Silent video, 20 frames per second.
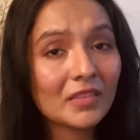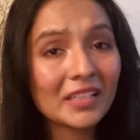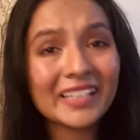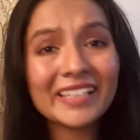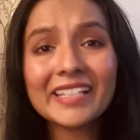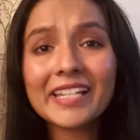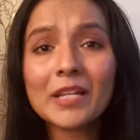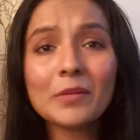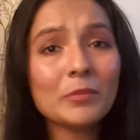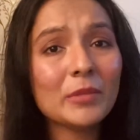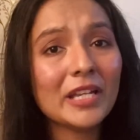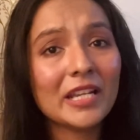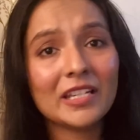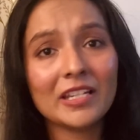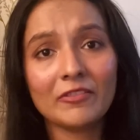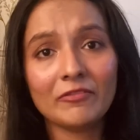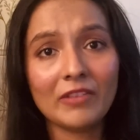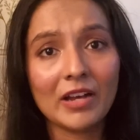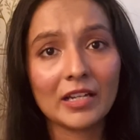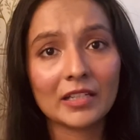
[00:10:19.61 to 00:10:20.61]
It can be
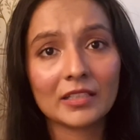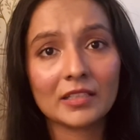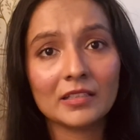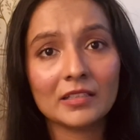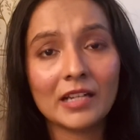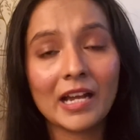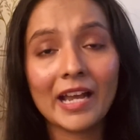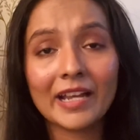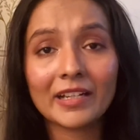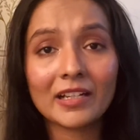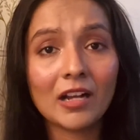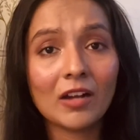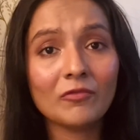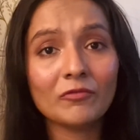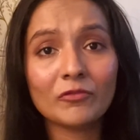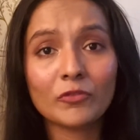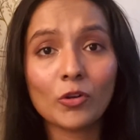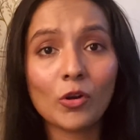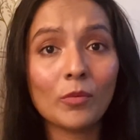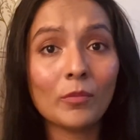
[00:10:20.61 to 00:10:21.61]
any fact. I
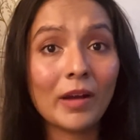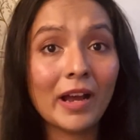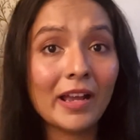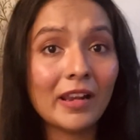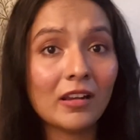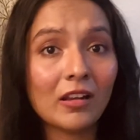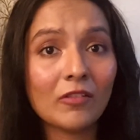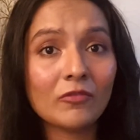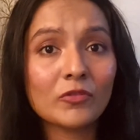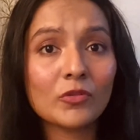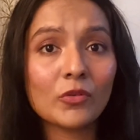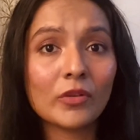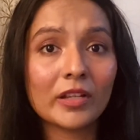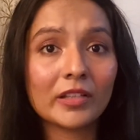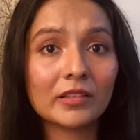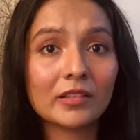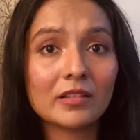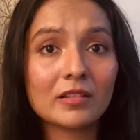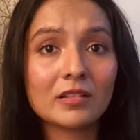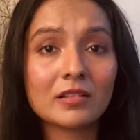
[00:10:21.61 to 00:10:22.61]
come from, I love
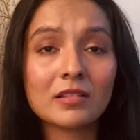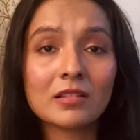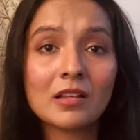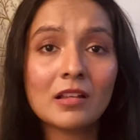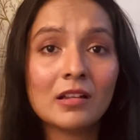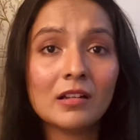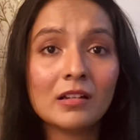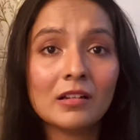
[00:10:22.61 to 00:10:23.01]
doing this.